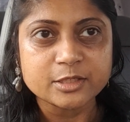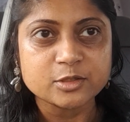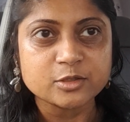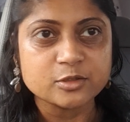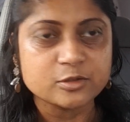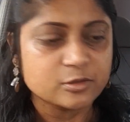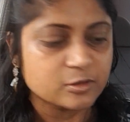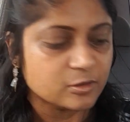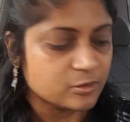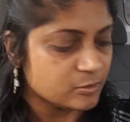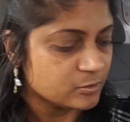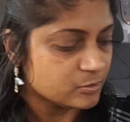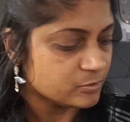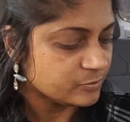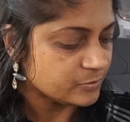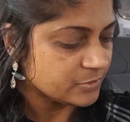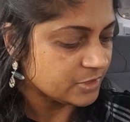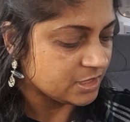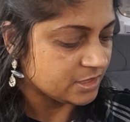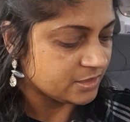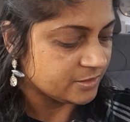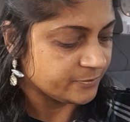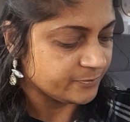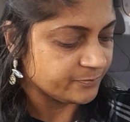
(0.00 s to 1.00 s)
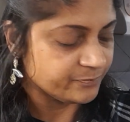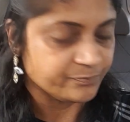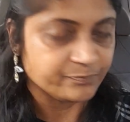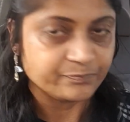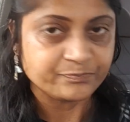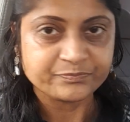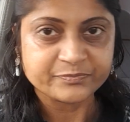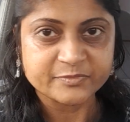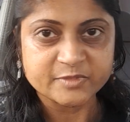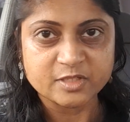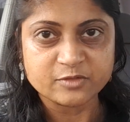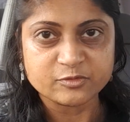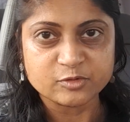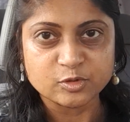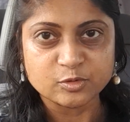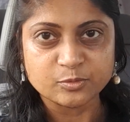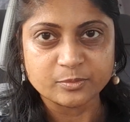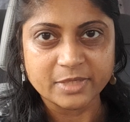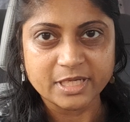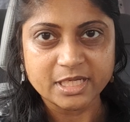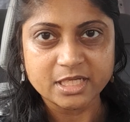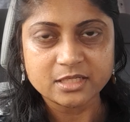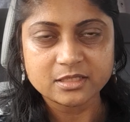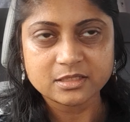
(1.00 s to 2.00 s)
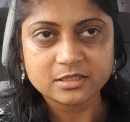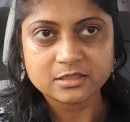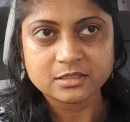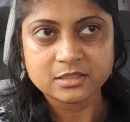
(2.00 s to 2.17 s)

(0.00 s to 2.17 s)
if you make